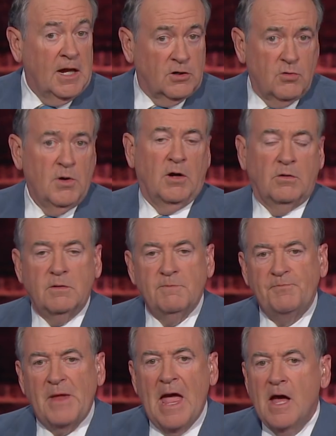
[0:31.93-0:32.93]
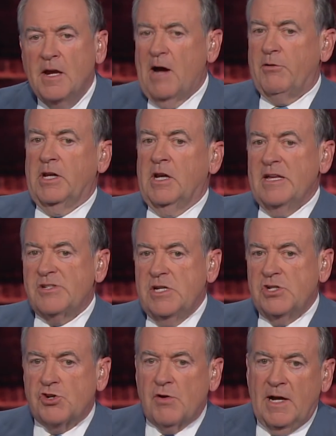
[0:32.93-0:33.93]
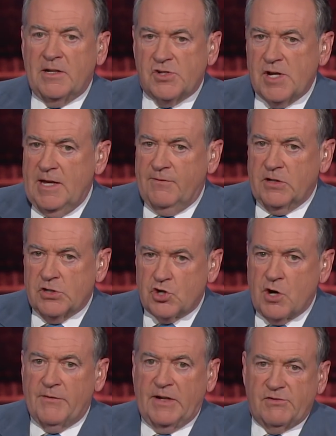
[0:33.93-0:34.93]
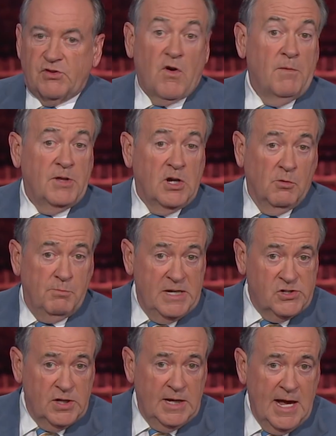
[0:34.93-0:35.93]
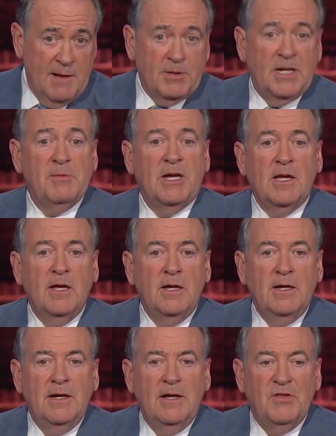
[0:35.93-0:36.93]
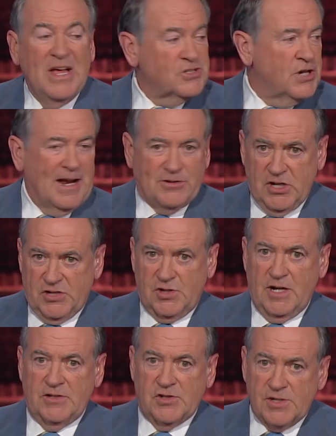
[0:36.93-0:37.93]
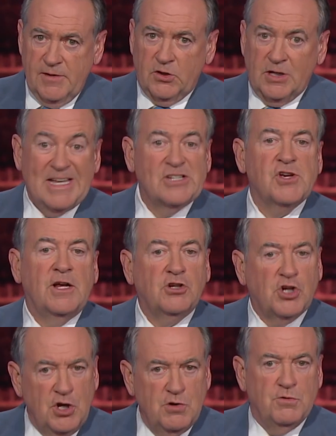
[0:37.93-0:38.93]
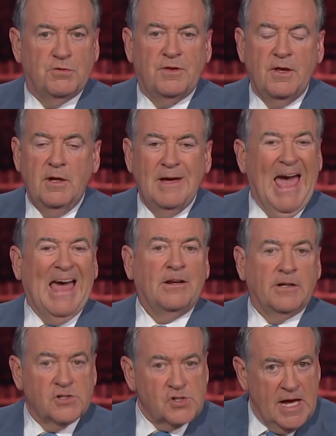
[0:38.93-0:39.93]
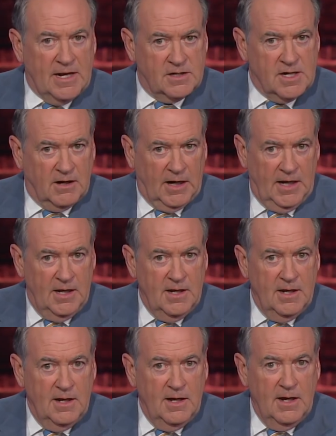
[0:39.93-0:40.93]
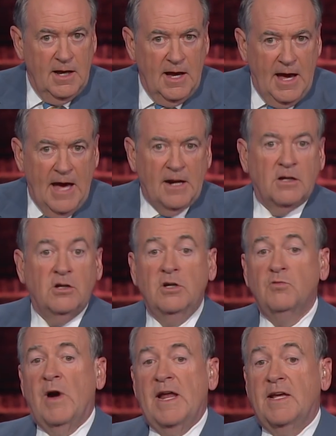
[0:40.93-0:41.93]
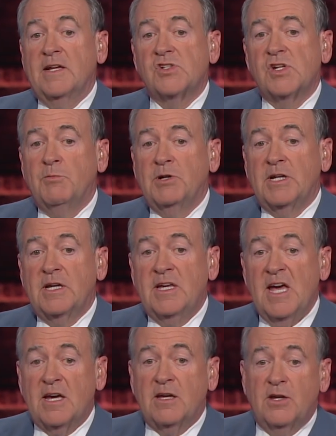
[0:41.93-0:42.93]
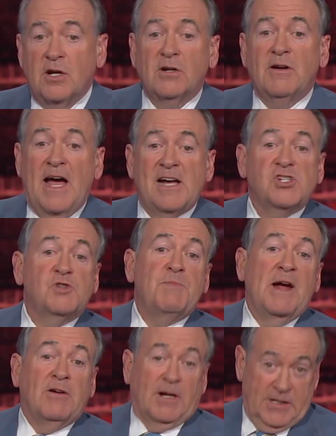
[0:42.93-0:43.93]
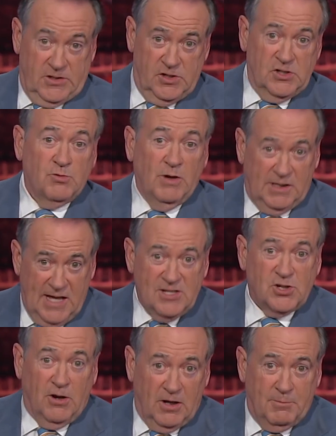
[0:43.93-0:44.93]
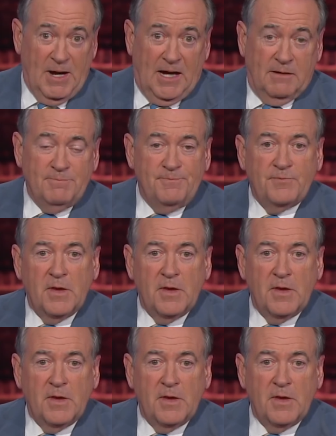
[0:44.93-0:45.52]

End quote. Now, unless he's trying to save conservatives from the obesity epidemic, that's not just uncivil, it's uncouth and unsanitary. And a good way to get someone to kick your asparagus is what that's all about.